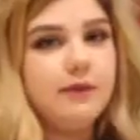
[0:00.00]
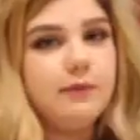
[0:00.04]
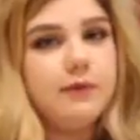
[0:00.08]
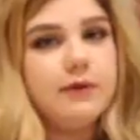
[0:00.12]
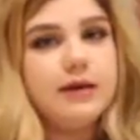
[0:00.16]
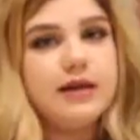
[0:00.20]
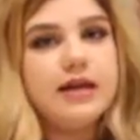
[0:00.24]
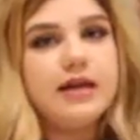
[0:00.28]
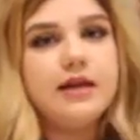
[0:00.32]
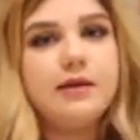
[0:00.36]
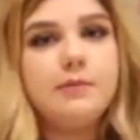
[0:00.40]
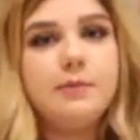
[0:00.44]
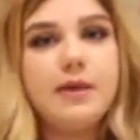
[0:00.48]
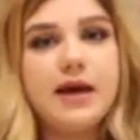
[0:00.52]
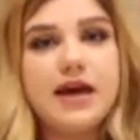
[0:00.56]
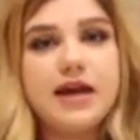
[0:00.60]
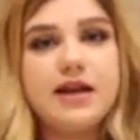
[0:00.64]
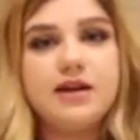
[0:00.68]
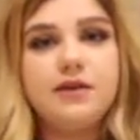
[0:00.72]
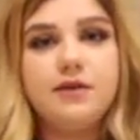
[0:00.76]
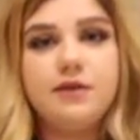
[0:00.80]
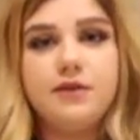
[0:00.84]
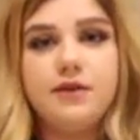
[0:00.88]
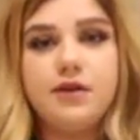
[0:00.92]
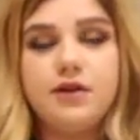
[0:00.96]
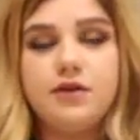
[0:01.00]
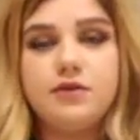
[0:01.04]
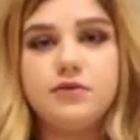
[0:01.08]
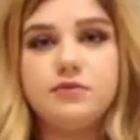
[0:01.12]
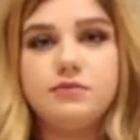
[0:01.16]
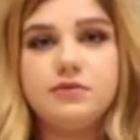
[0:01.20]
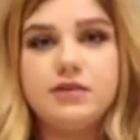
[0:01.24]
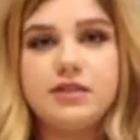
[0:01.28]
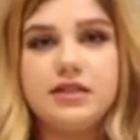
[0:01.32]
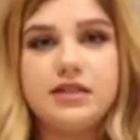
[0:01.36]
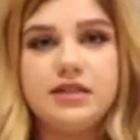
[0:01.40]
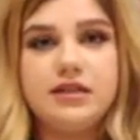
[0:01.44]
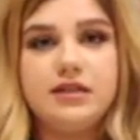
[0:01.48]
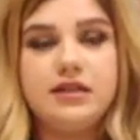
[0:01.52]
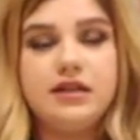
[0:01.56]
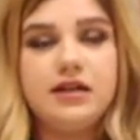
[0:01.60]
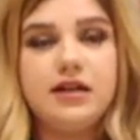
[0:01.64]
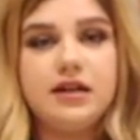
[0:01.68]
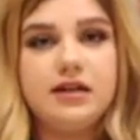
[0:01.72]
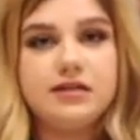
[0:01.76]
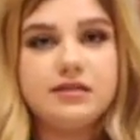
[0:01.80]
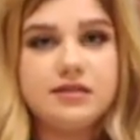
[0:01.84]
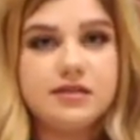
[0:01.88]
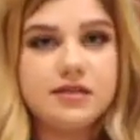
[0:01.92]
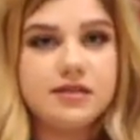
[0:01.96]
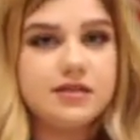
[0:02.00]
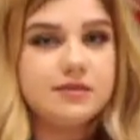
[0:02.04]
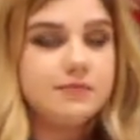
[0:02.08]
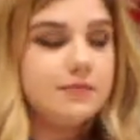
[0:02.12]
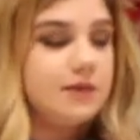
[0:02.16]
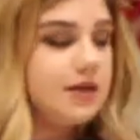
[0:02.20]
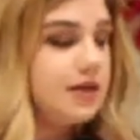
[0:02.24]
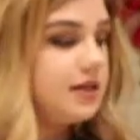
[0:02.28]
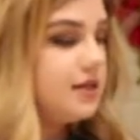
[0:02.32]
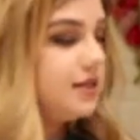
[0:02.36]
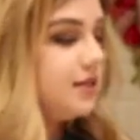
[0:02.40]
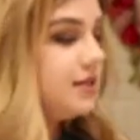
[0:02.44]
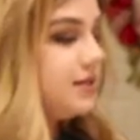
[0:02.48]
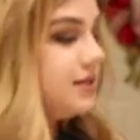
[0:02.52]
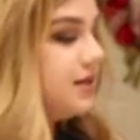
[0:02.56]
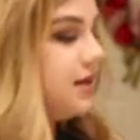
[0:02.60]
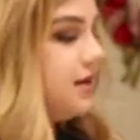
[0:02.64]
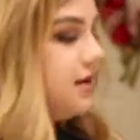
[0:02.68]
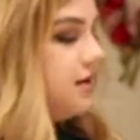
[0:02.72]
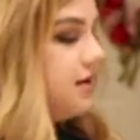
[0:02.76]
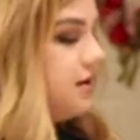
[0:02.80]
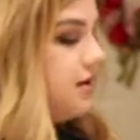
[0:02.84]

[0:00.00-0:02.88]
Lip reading: I'm going to hit pan on those within the next 6 months.